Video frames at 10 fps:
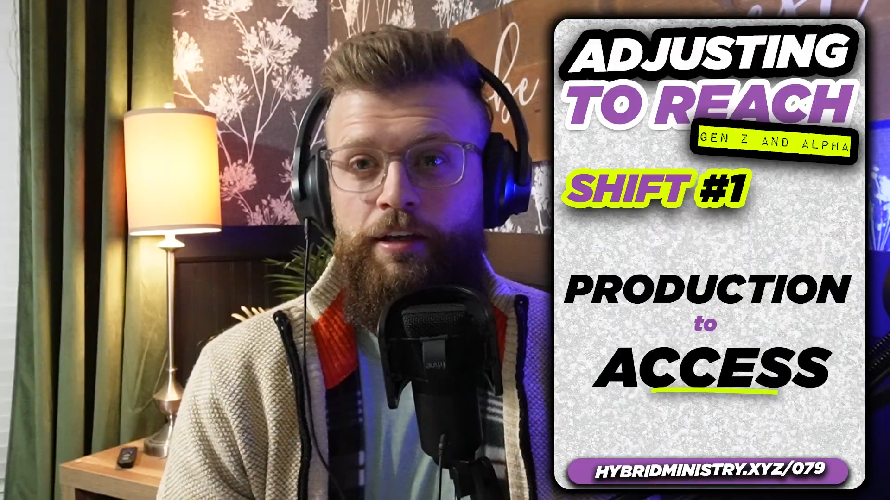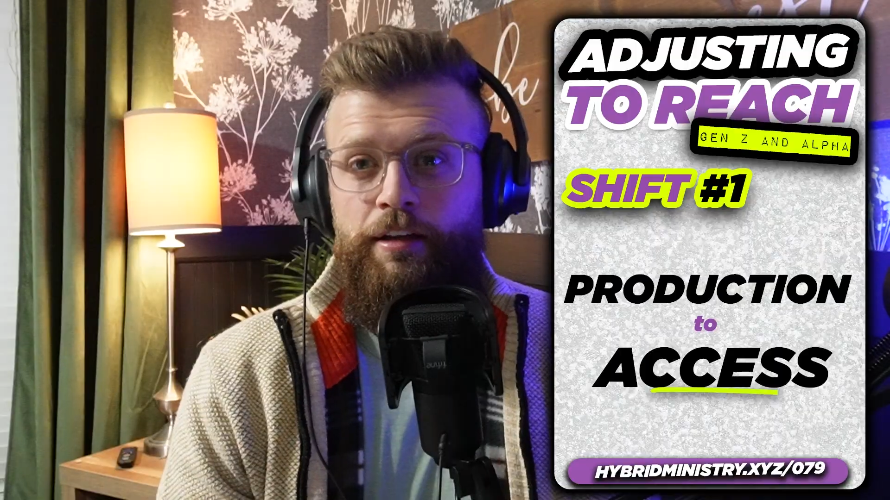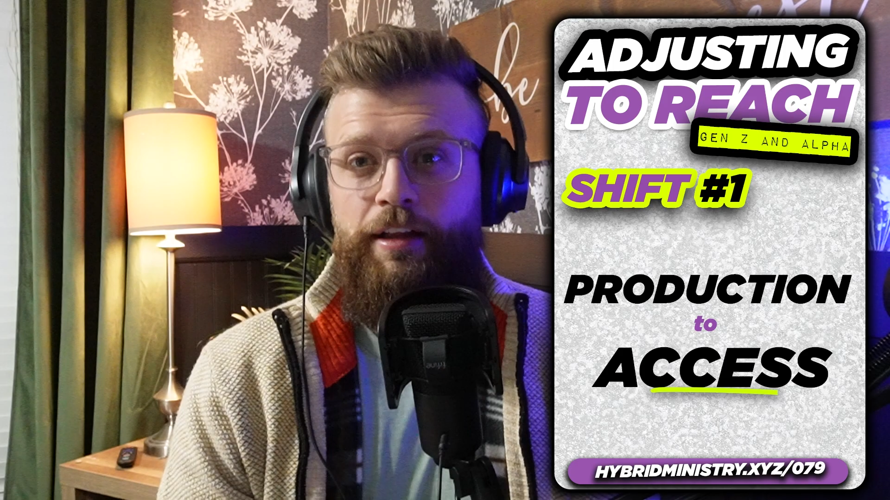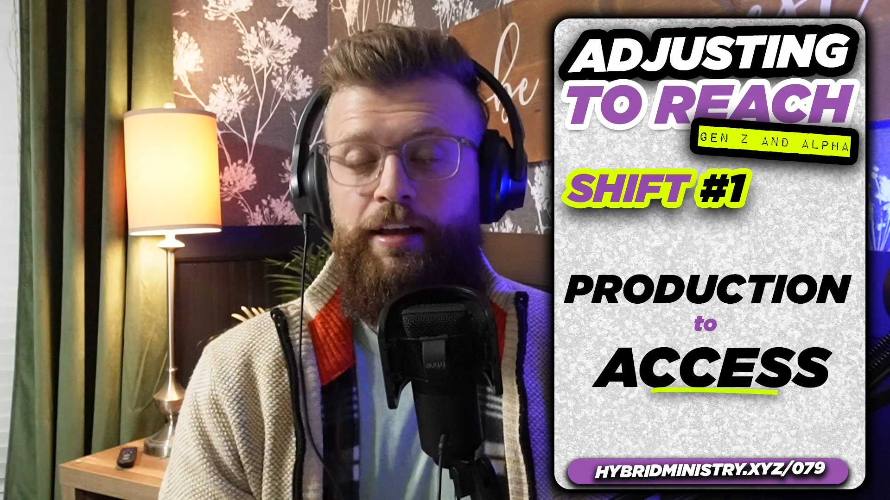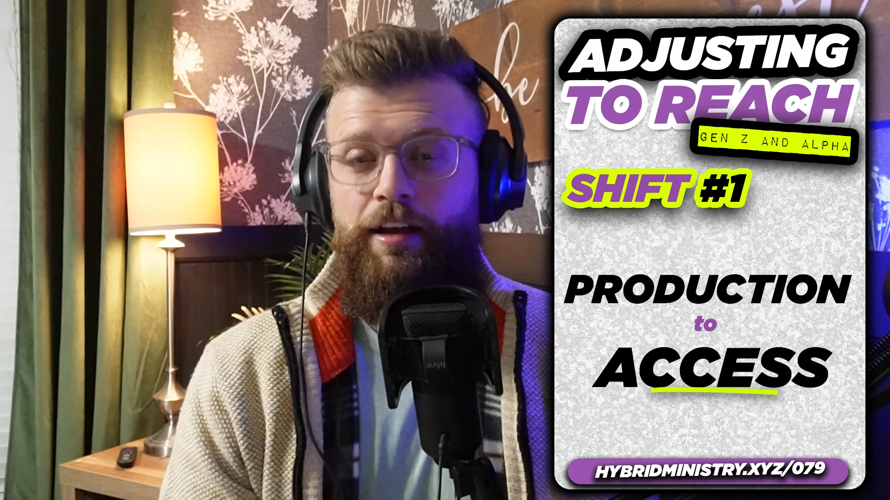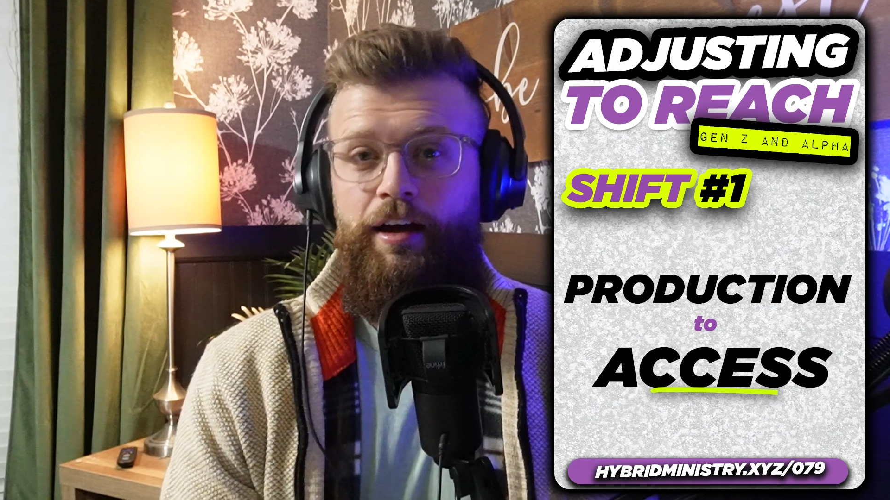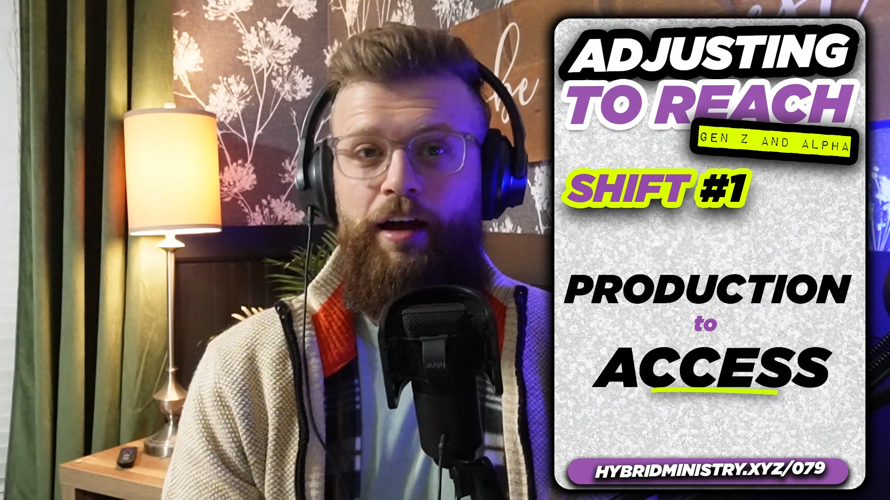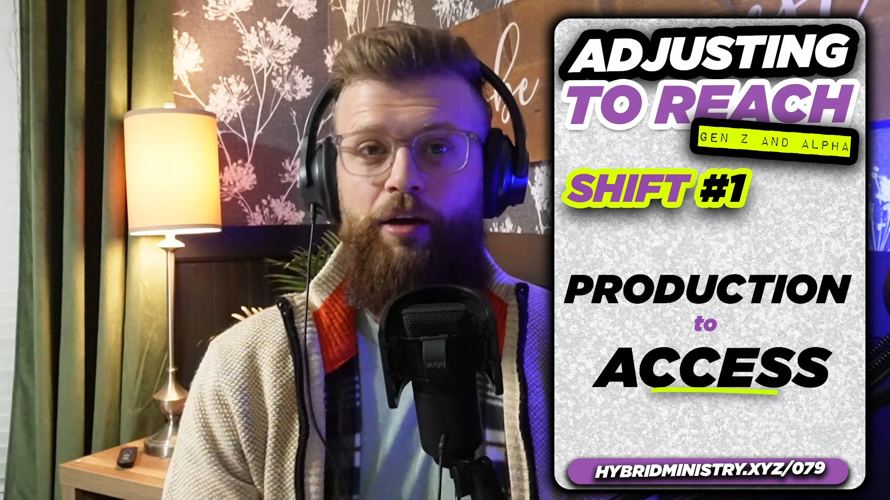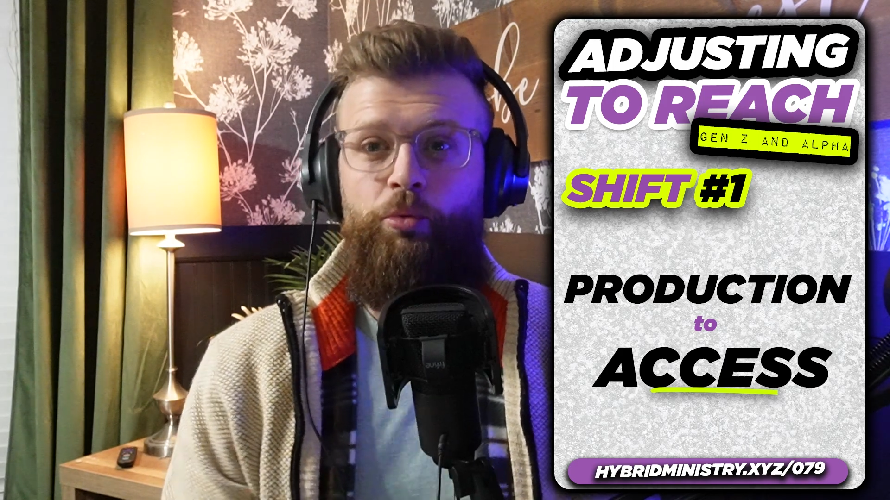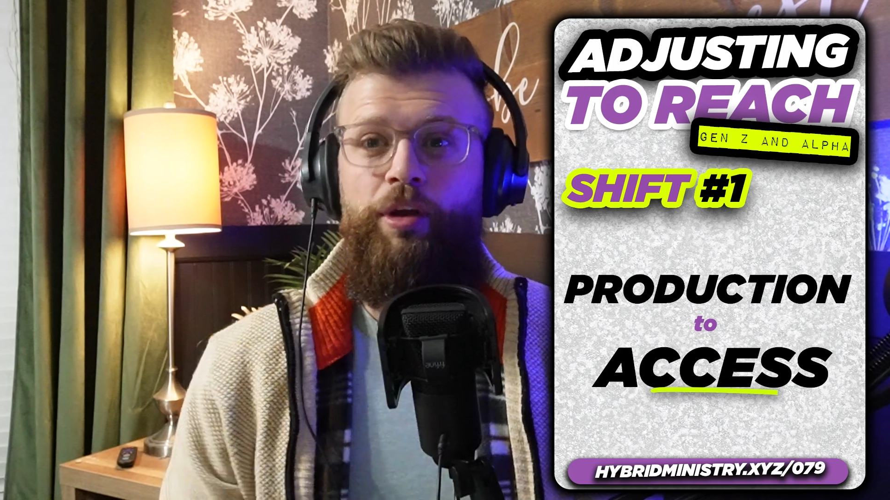Like,
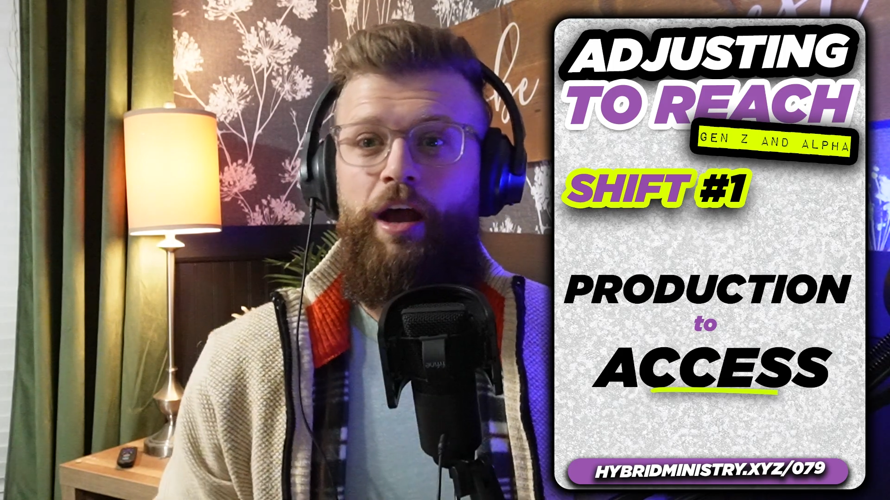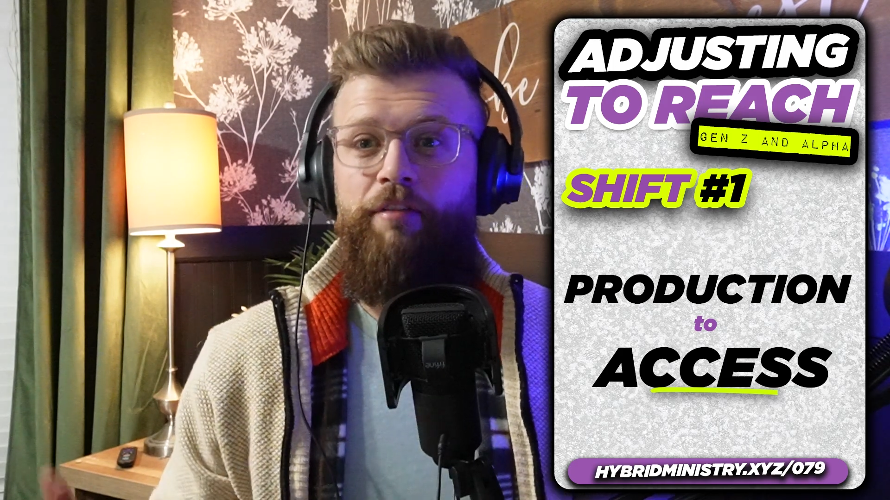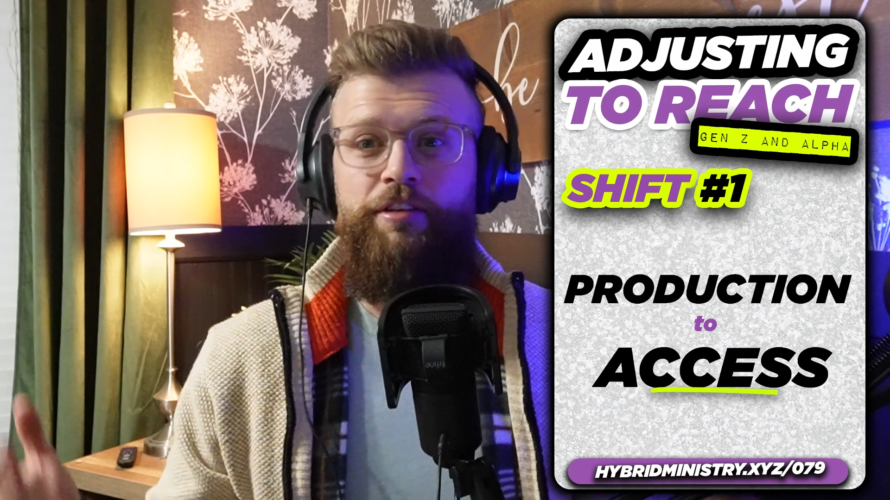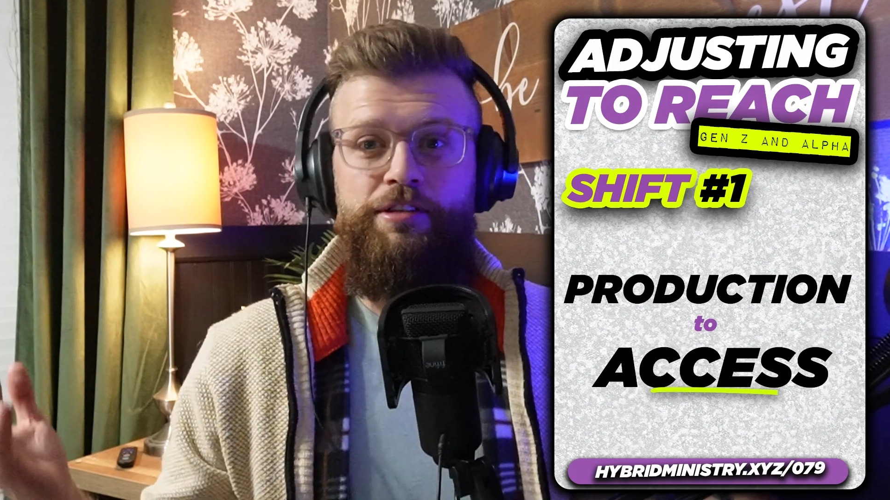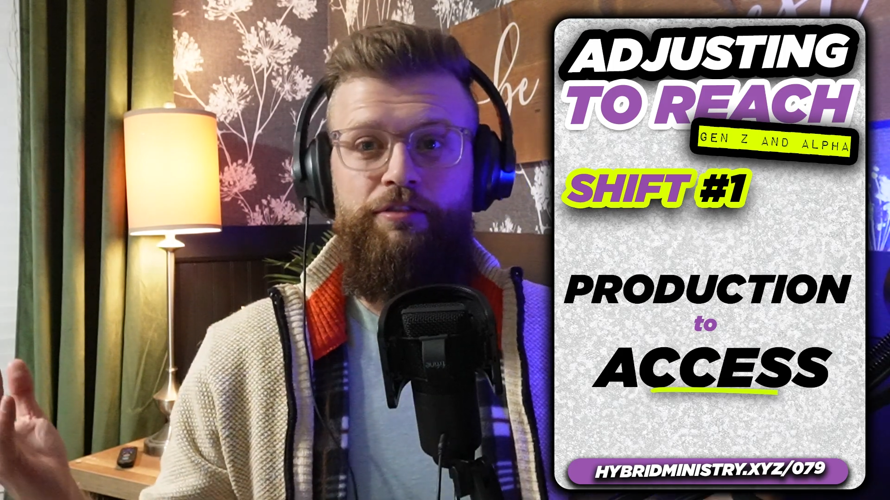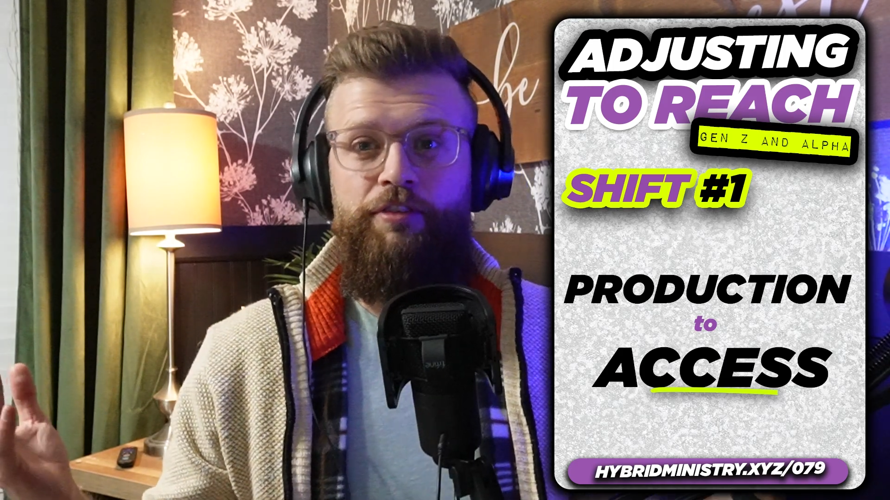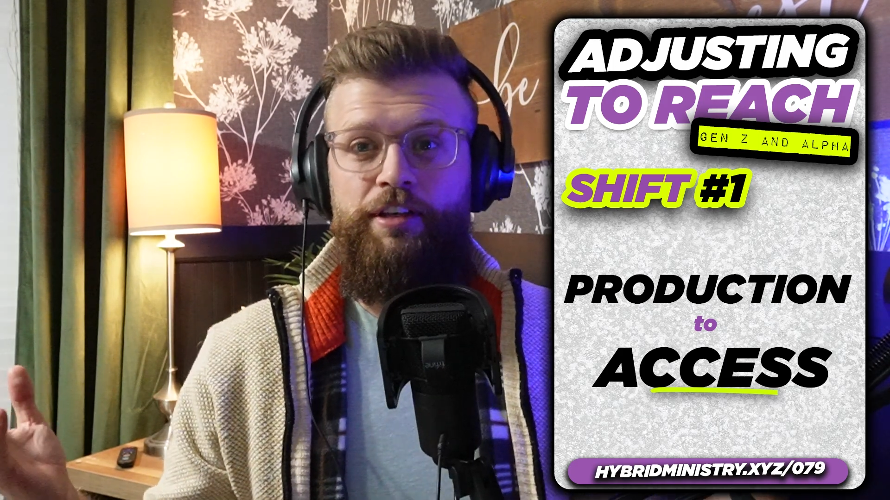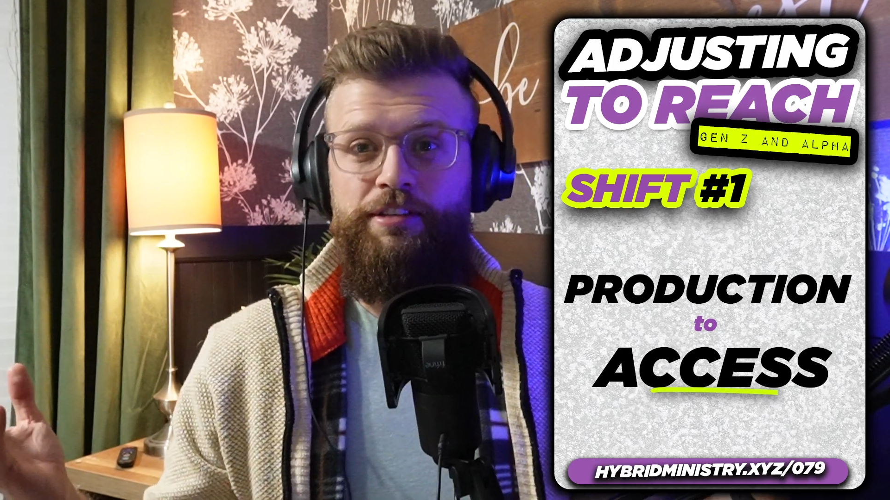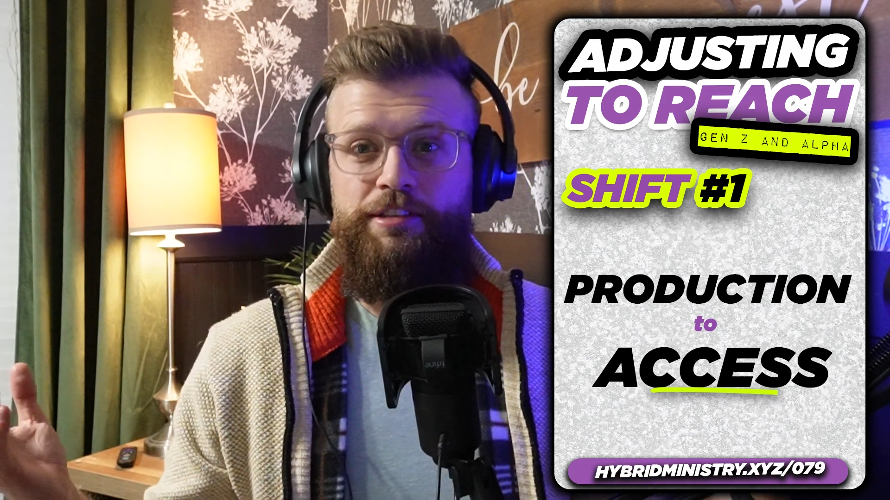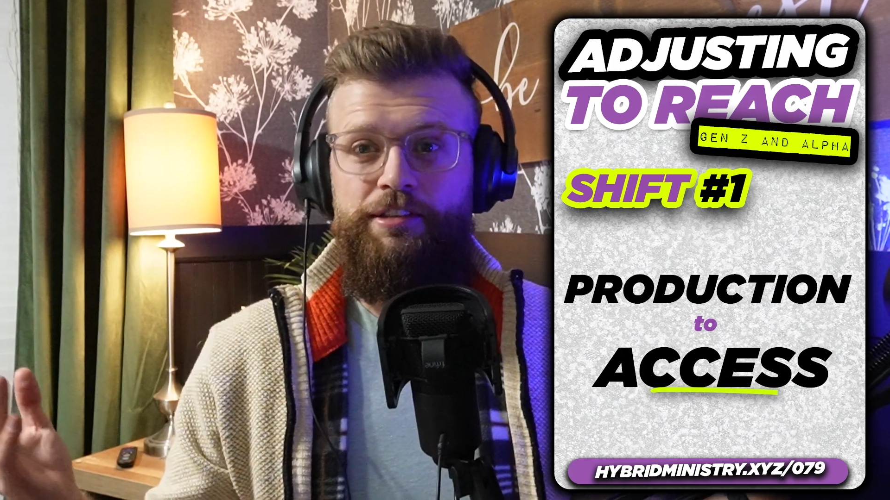we have these
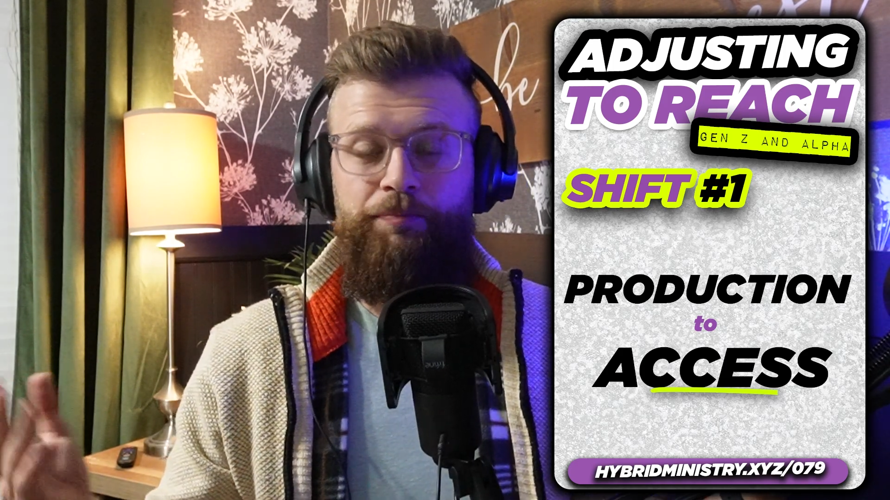events.